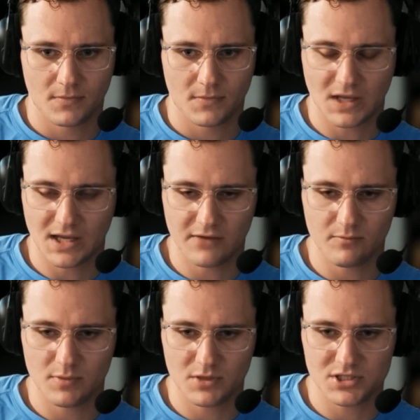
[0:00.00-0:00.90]
Haven't
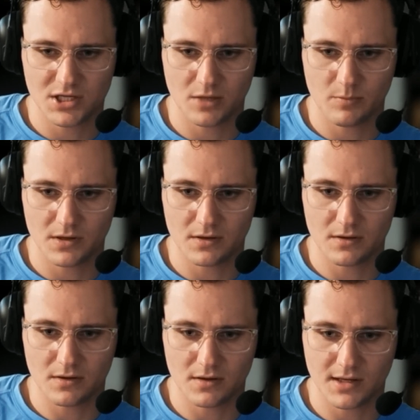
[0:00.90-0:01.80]
been much help on
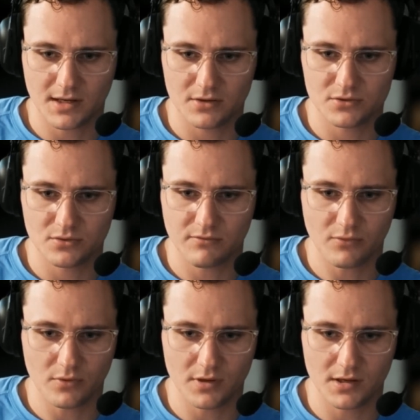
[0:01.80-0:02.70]
how to
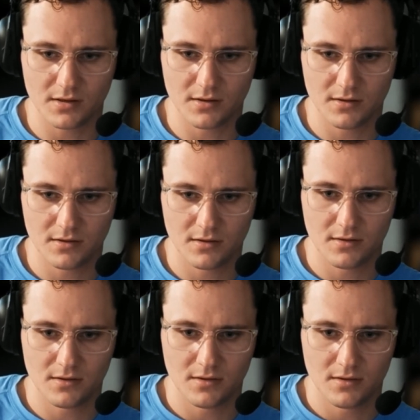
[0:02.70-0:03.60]
avoid
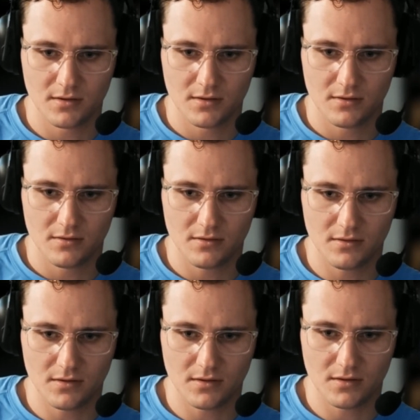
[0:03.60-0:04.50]

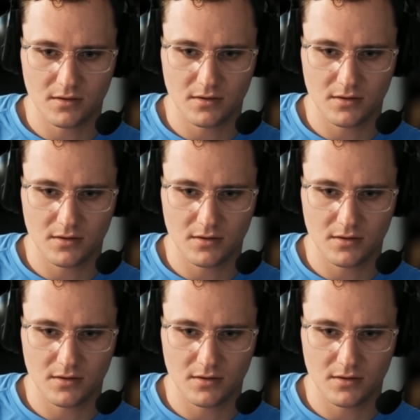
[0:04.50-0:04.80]
and